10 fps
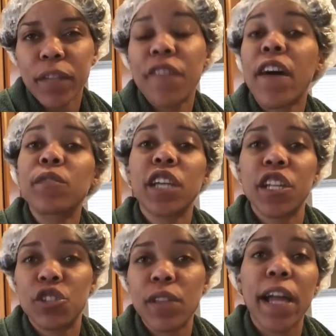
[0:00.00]
if I was going
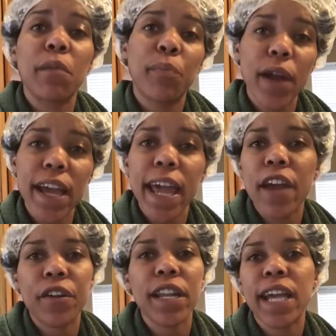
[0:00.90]
to do like a braid
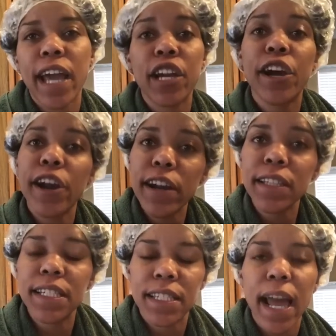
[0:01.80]
out or any kind of
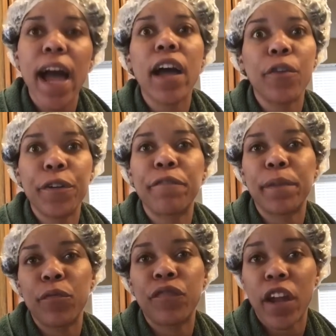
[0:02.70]
curly style, it would have
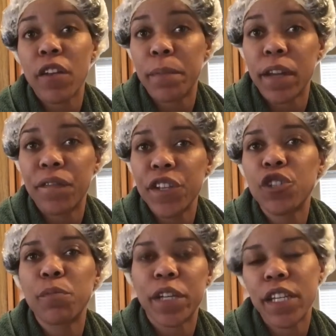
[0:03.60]
been very
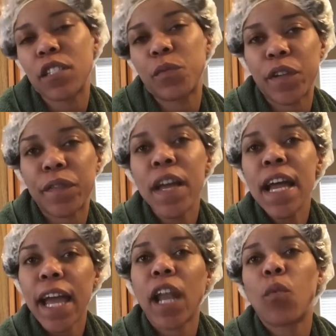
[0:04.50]
beneficial because it would have
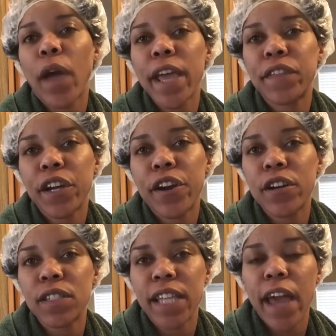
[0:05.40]
kind of weighed the
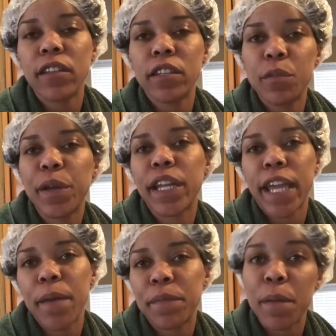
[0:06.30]
curls down a little bit and
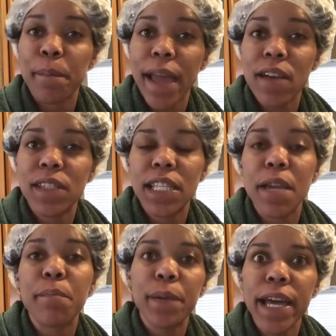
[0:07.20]
kept them
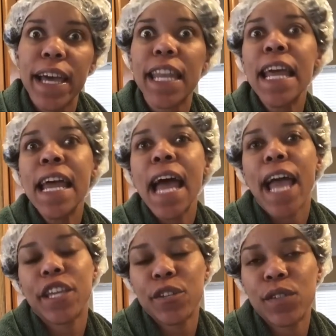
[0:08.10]
bouncy. But I
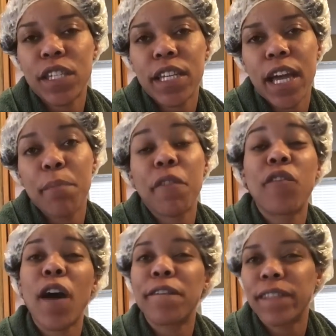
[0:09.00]
used it
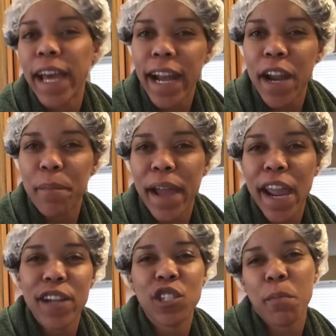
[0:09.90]
before I flat ironed my
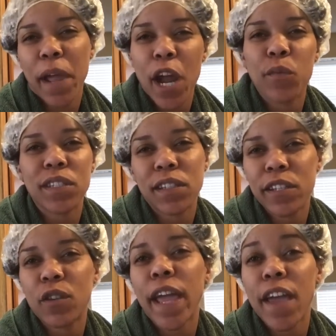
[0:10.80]
hair, so my hair was a
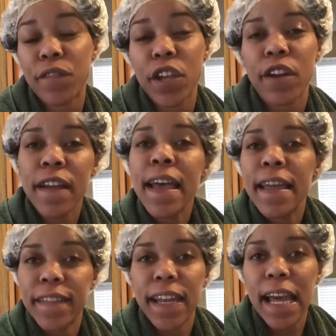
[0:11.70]
little heavier
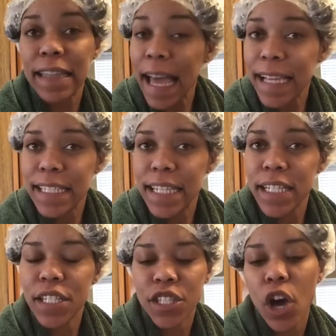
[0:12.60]
than I liked
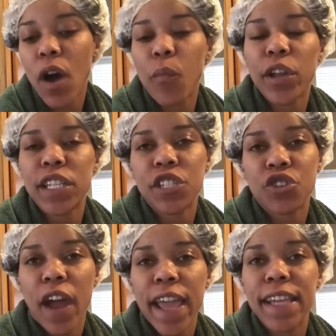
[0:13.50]
it. So I wanted to
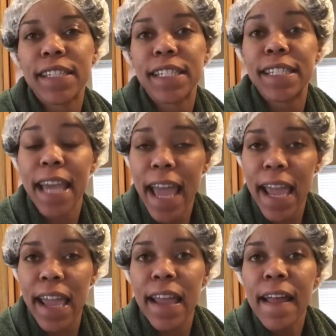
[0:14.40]
try it
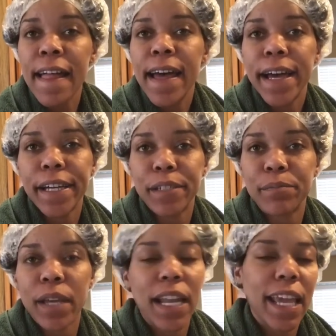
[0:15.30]
today.
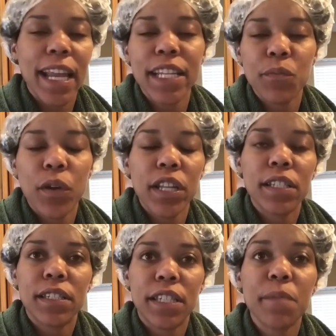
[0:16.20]
And again, I didn't want to
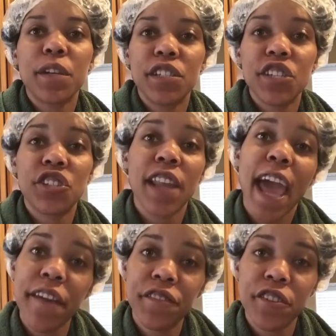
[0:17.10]
deep condition
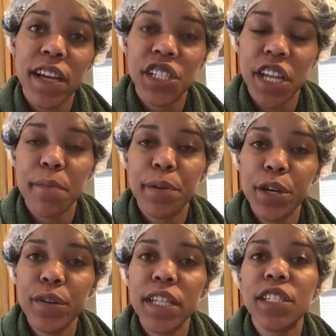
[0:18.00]
after I
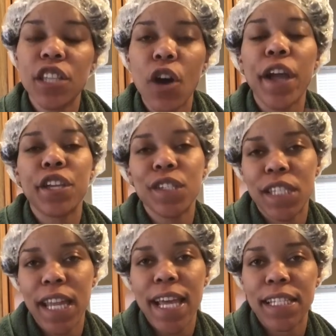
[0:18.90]
shampooed it, so I used
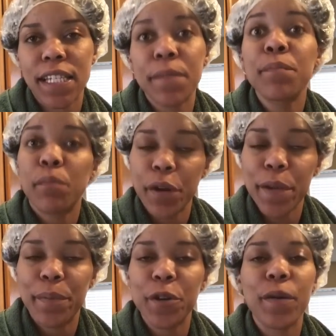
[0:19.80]
it as a
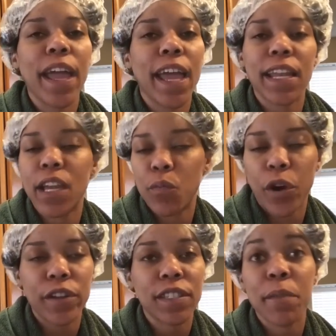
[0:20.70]
pre-poo, and it
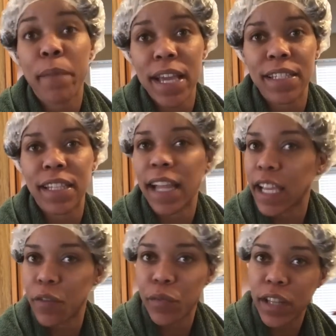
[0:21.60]
worked amazing.
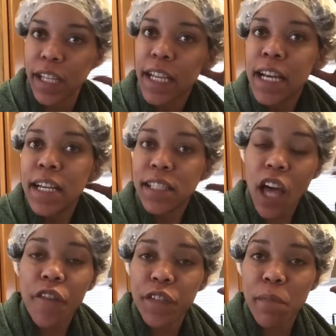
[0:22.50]
Like, it really
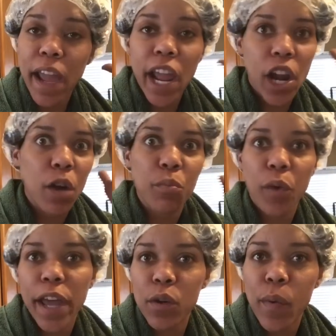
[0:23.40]
softened my hair up
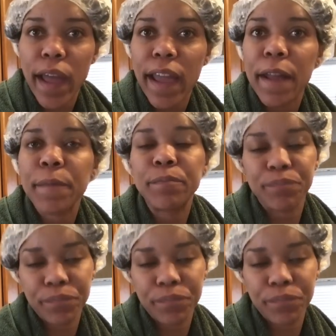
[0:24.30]
right away.